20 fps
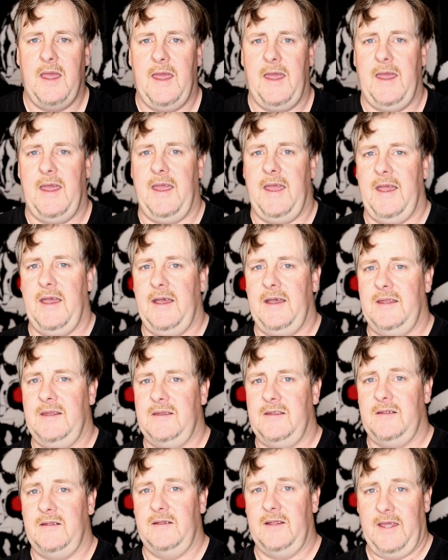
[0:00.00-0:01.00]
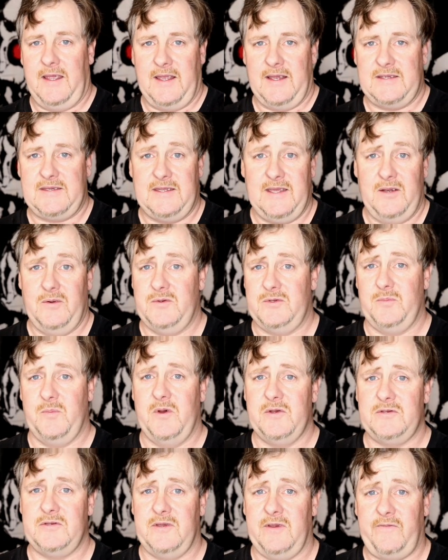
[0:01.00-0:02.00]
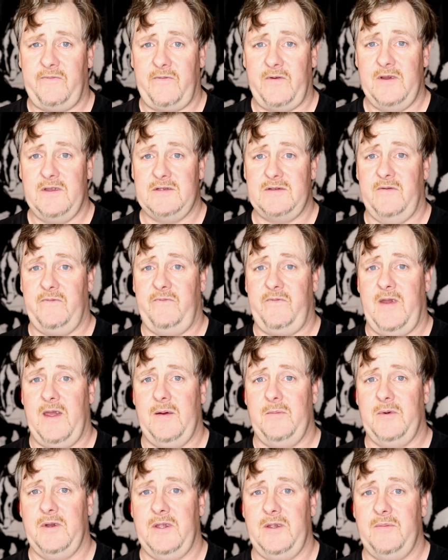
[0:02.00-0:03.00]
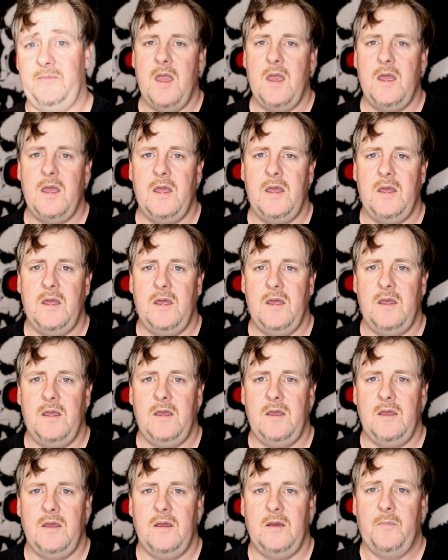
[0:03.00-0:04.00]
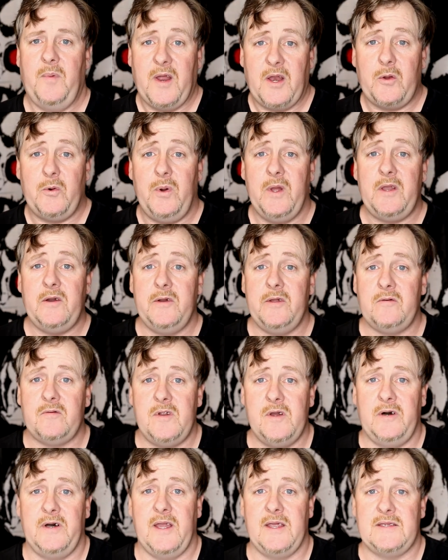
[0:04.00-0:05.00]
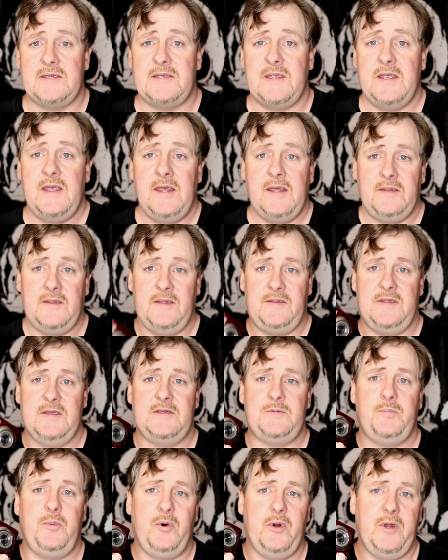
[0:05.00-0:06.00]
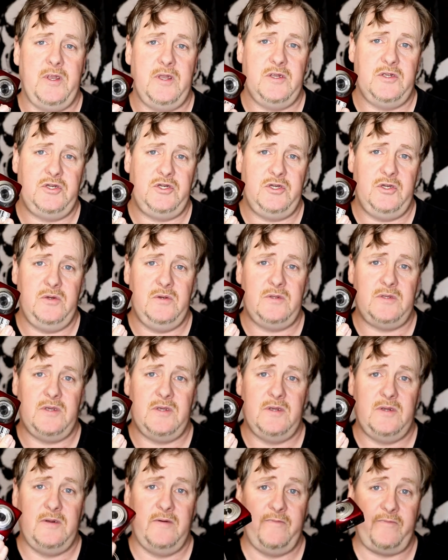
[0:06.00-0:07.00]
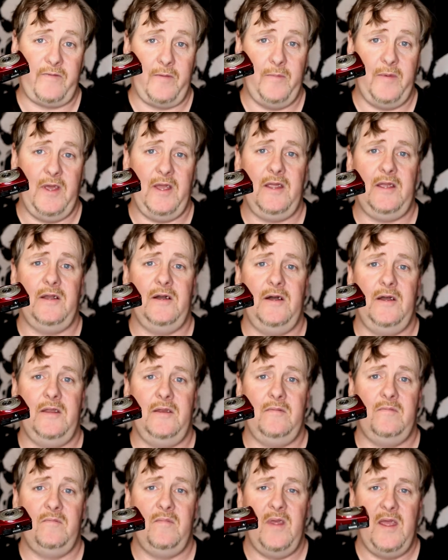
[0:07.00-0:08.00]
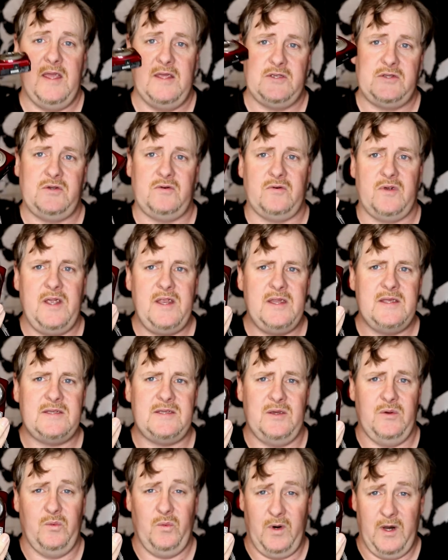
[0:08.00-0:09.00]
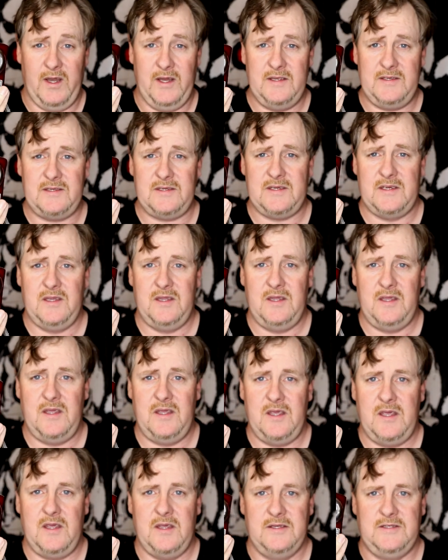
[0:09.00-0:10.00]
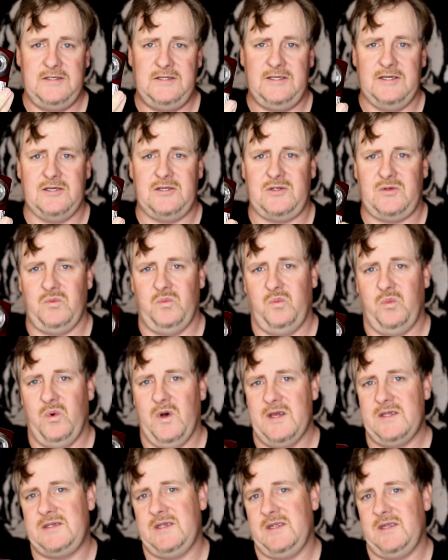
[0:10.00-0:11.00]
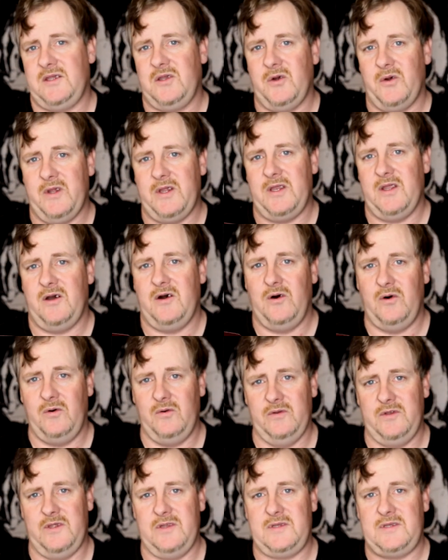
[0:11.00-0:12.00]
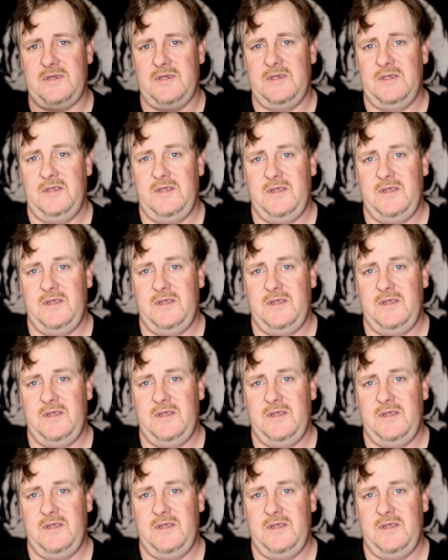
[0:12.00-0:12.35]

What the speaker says: And like I said, it was mostly friends and family. But I quickly realized that this point and shoot from Nikon, as great as it was, just wasn't going to hold it